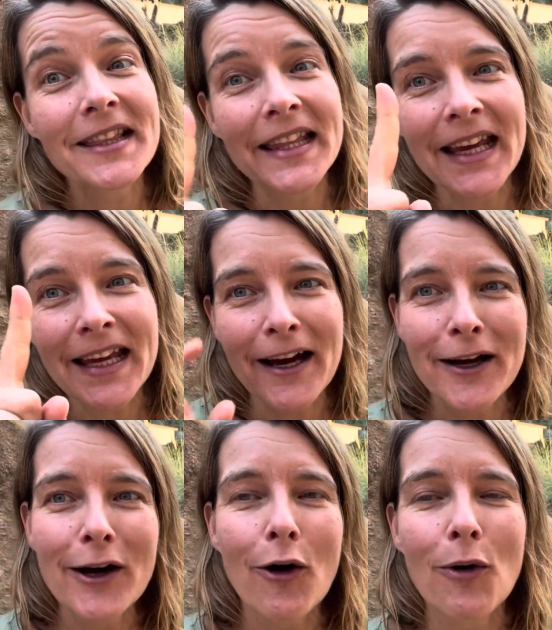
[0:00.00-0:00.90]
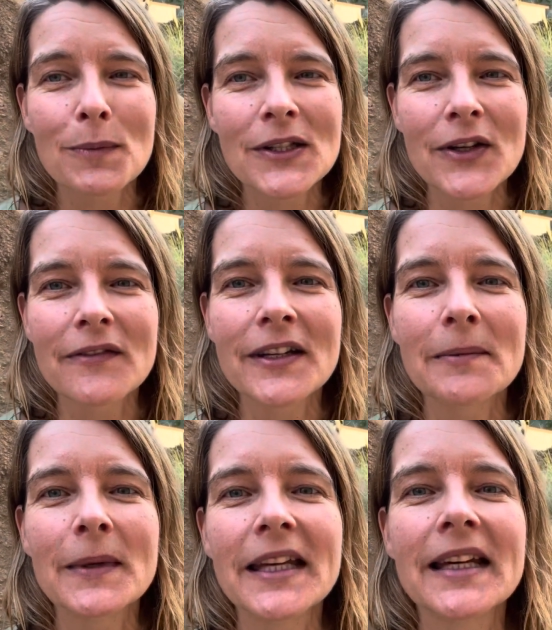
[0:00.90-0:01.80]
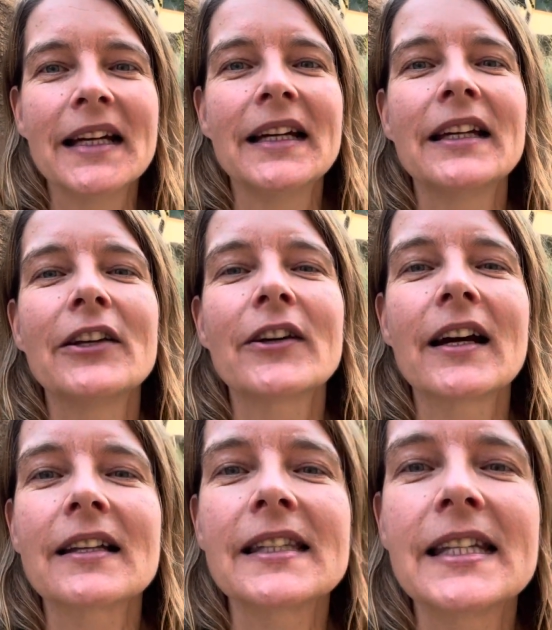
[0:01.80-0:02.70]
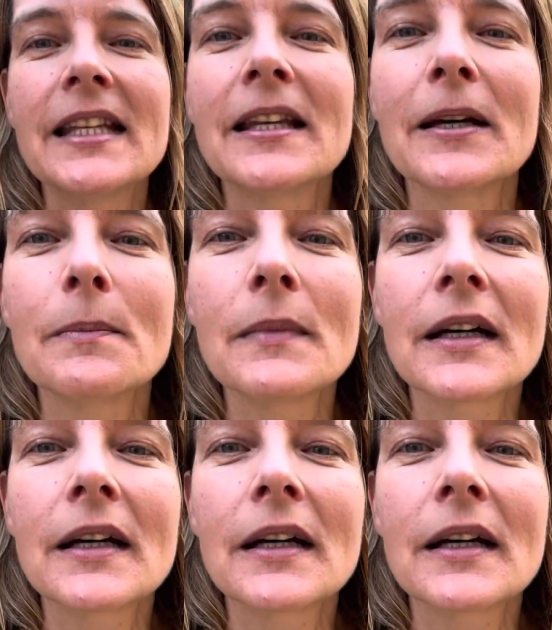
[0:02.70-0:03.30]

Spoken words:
they are observing me. You can't see them.